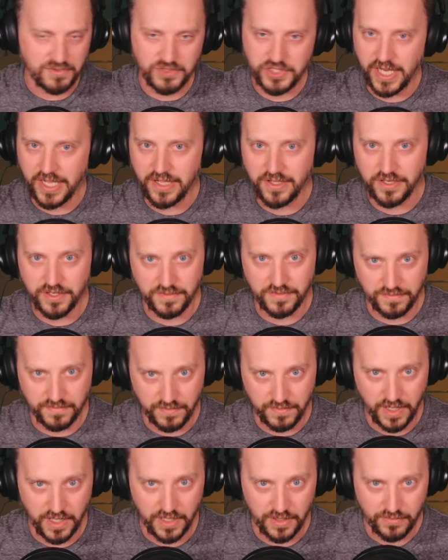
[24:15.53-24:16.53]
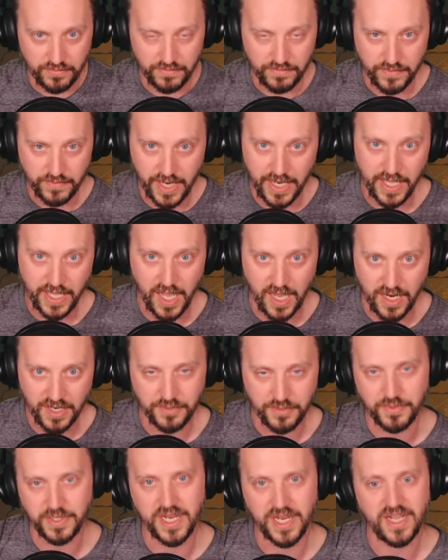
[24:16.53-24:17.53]
child of uh, Radagon
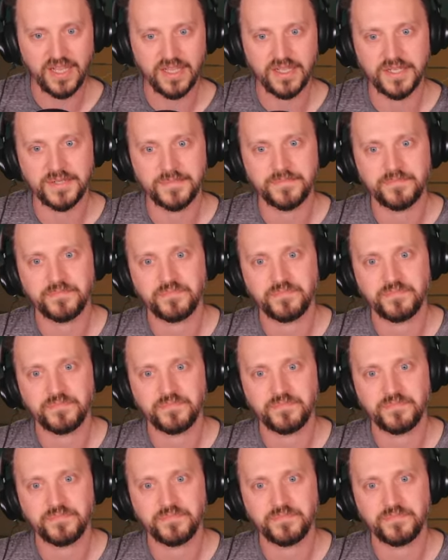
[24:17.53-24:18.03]
and Rennala.